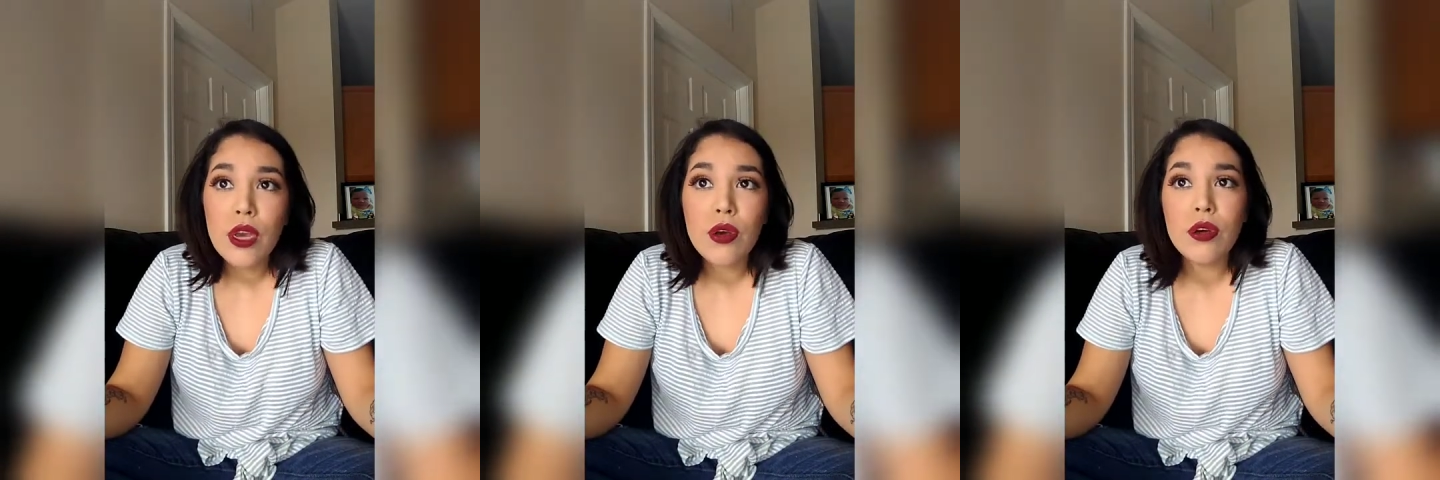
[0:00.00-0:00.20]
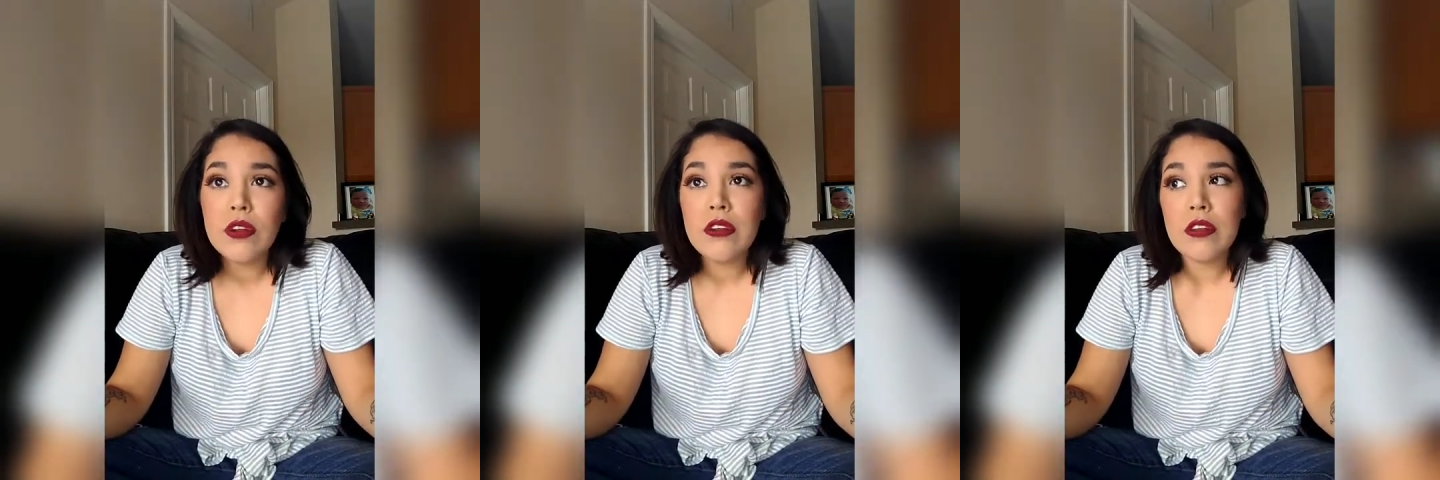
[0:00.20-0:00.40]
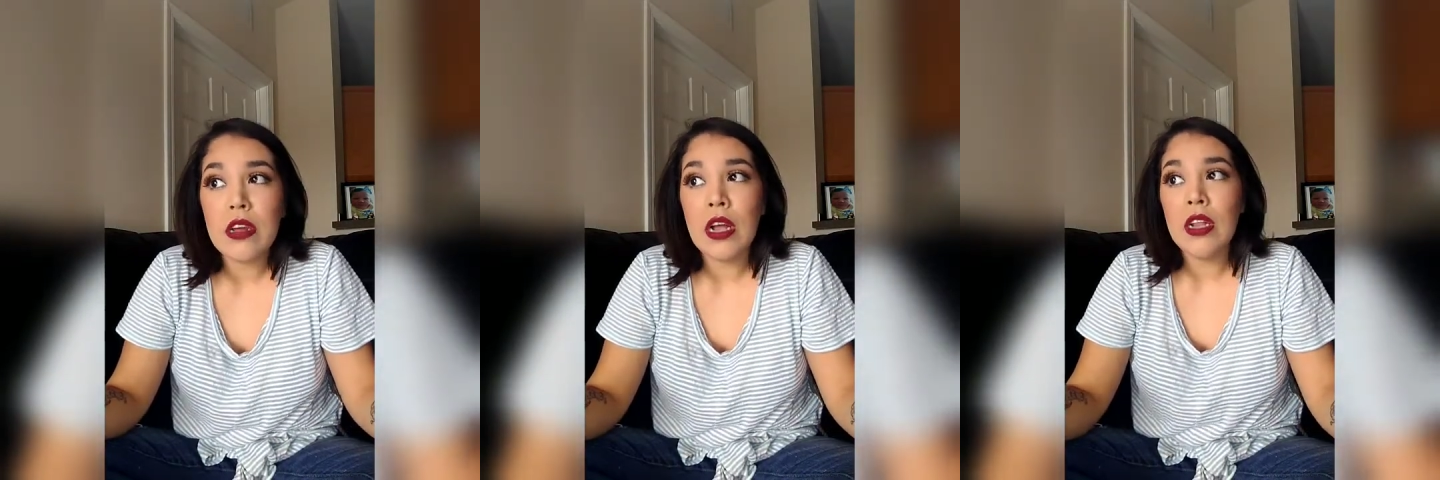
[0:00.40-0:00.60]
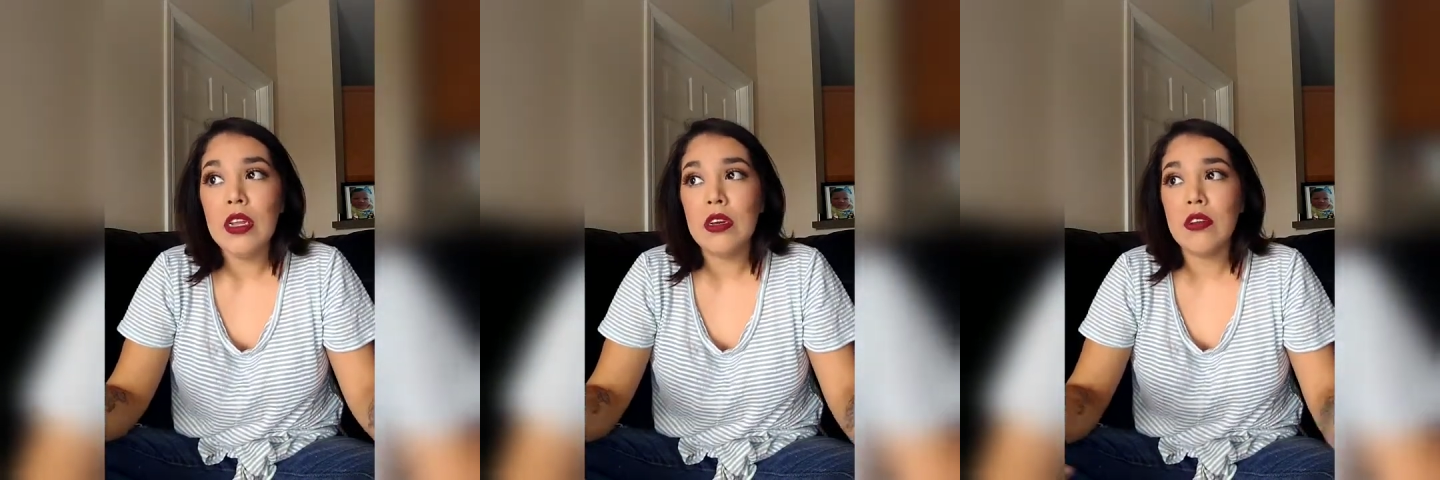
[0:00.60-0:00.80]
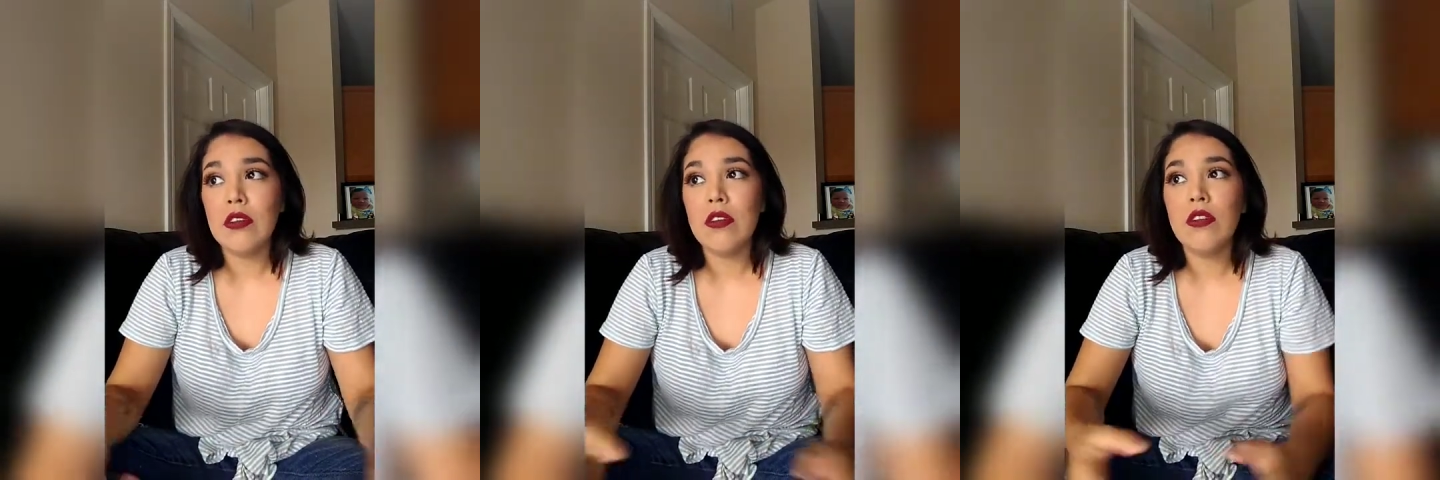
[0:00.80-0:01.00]
couldn't tell
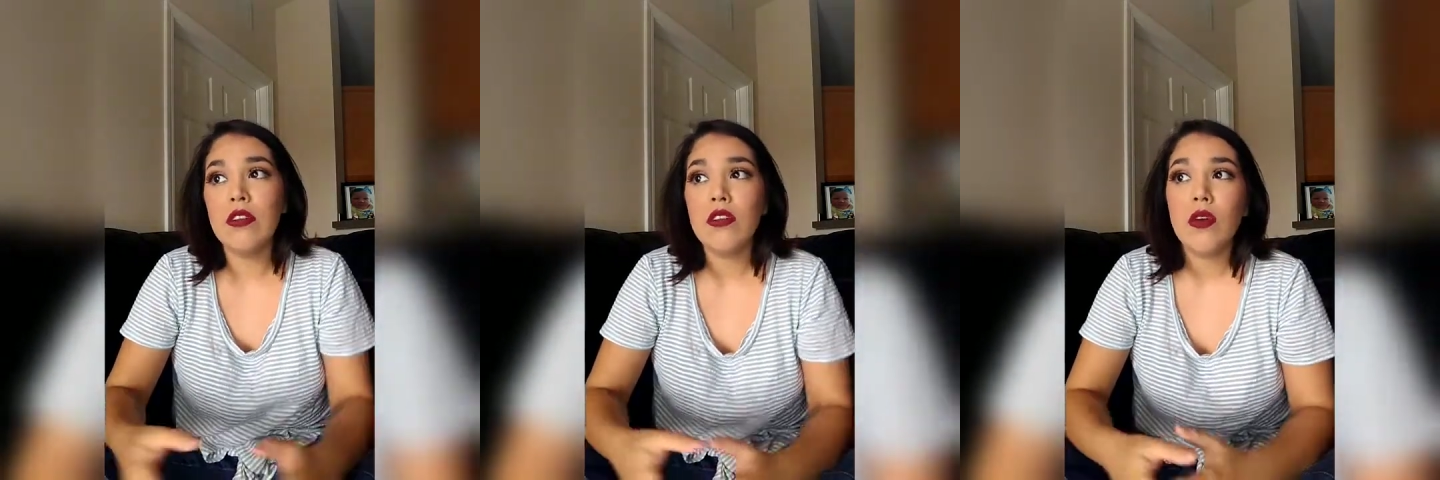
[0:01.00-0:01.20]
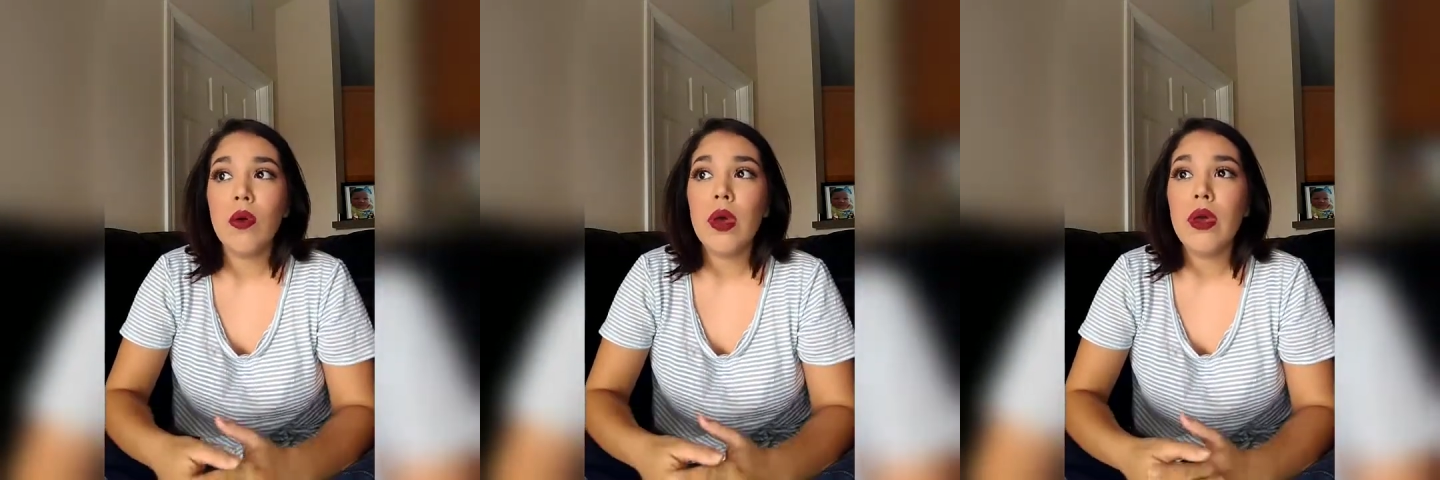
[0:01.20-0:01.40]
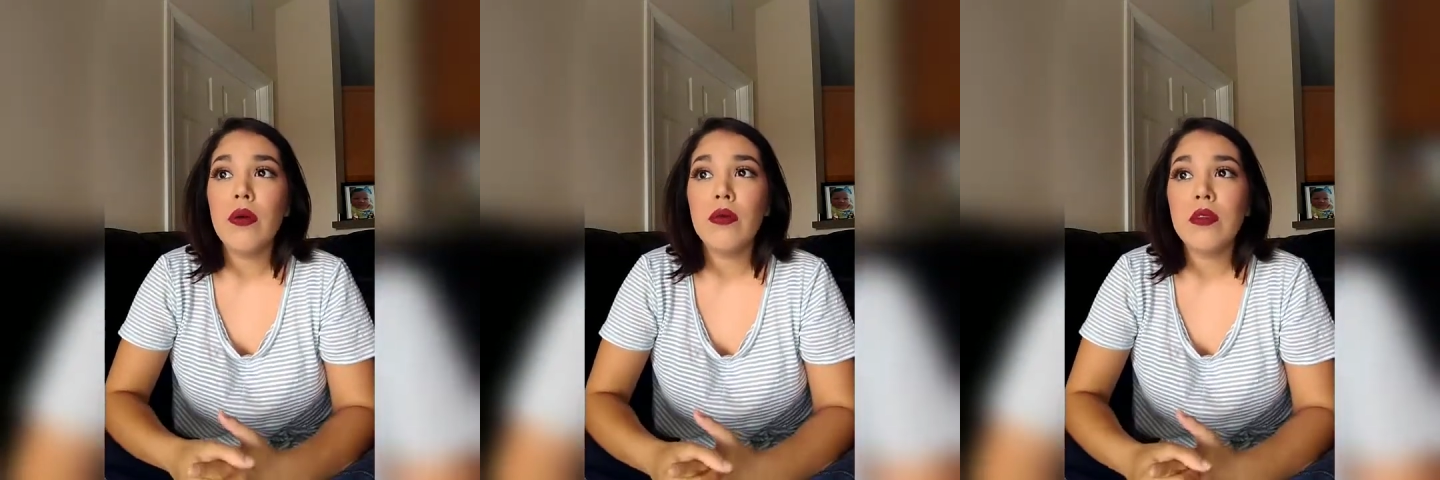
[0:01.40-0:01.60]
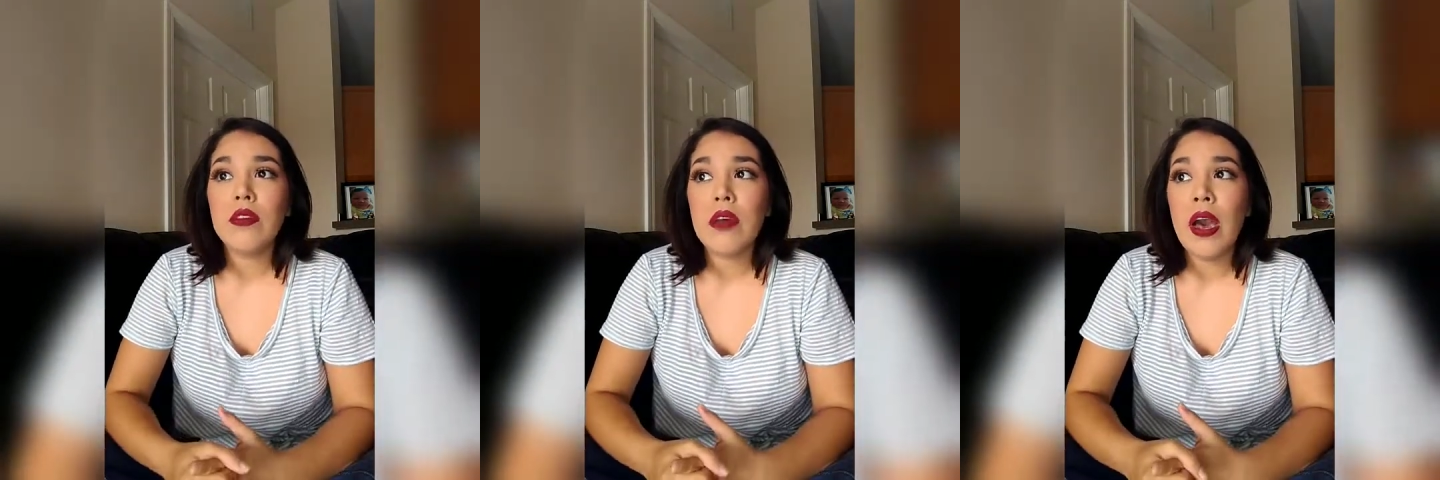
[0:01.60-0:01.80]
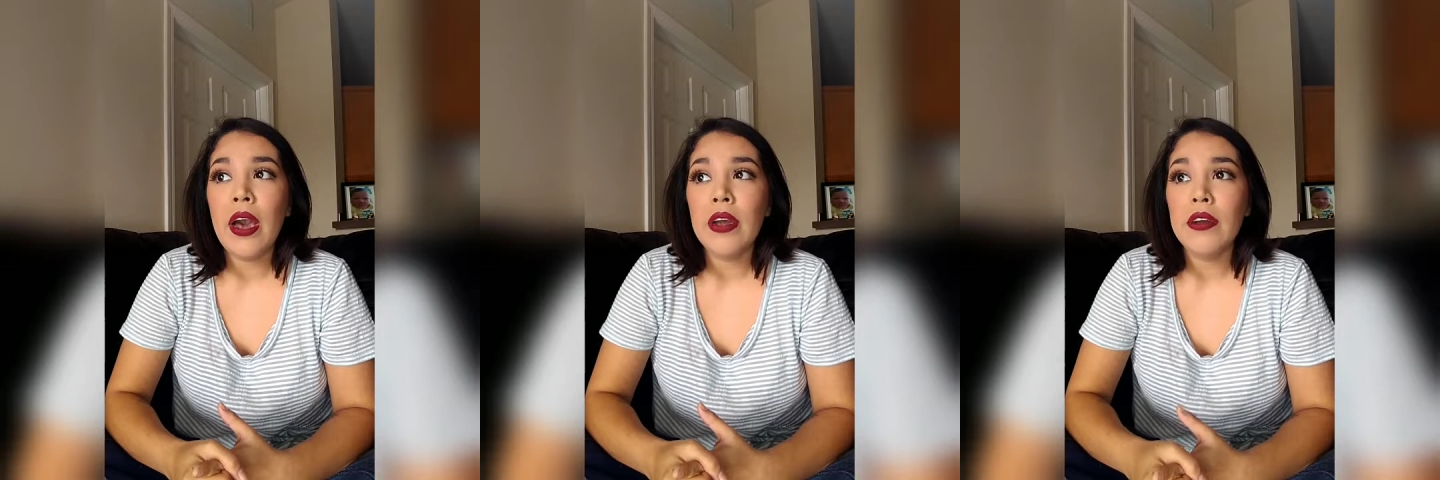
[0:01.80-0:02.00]
us, and so it was
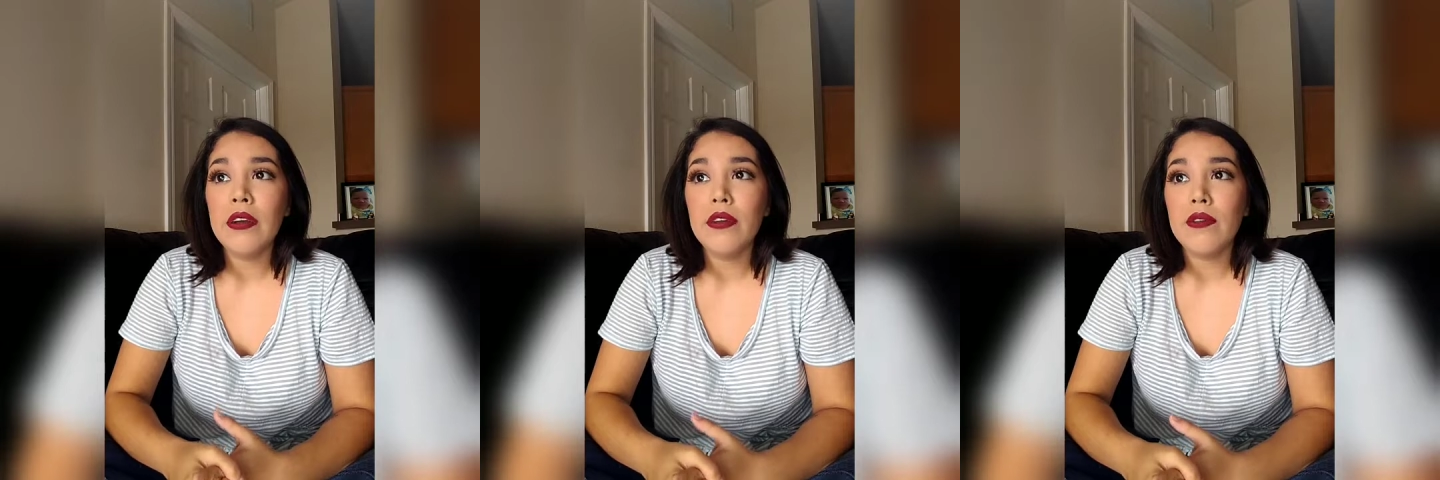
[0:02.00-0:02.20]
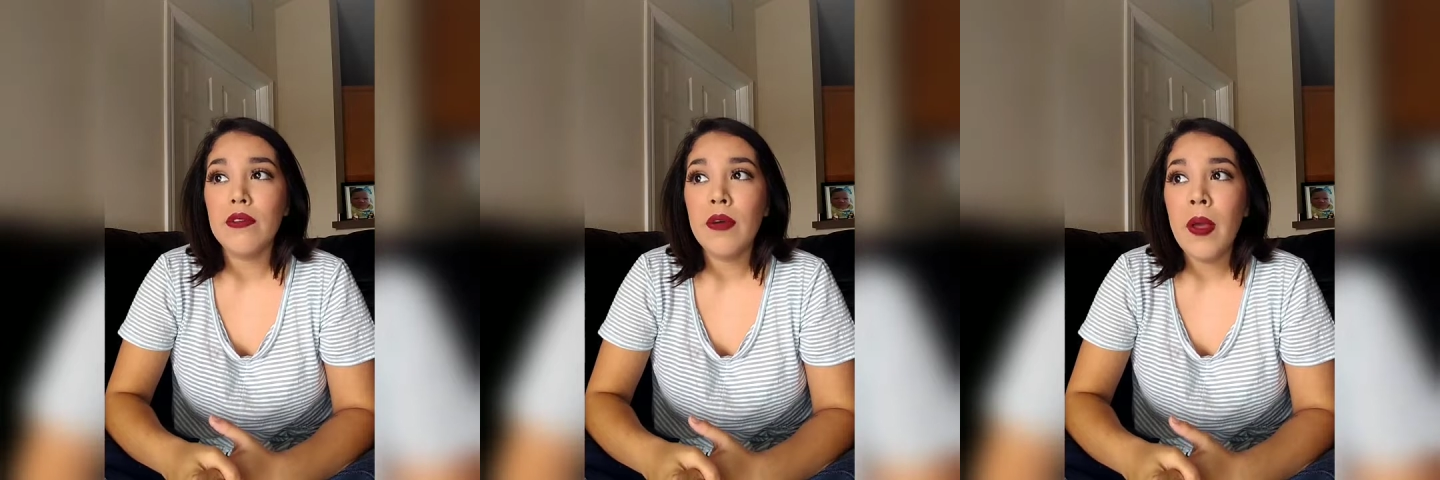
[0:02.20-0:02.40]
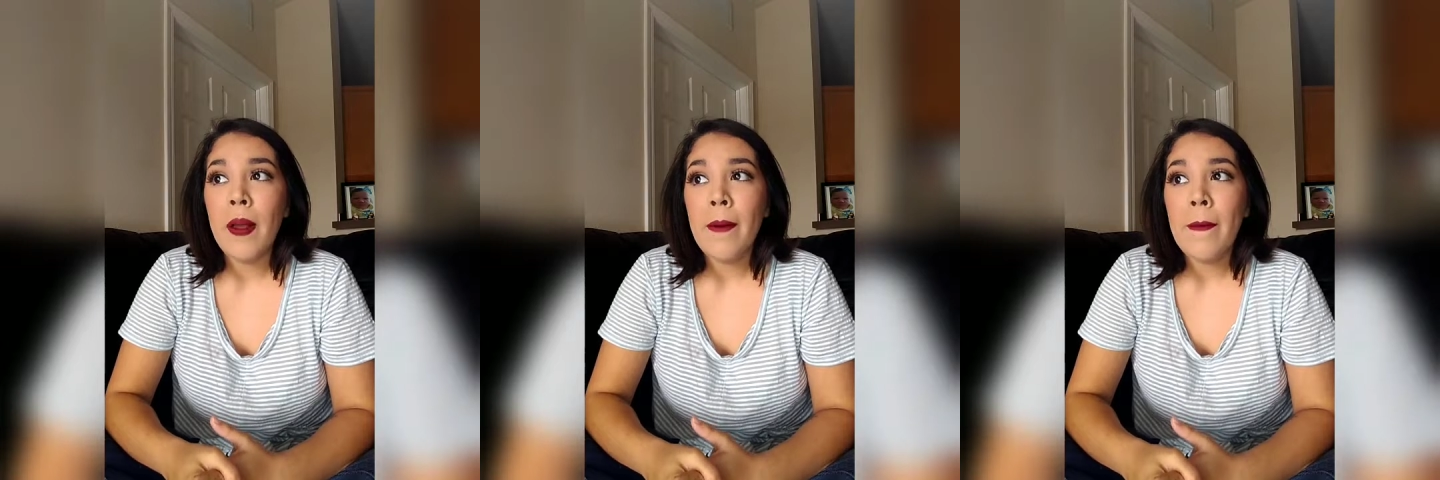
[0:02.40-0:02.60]
kind of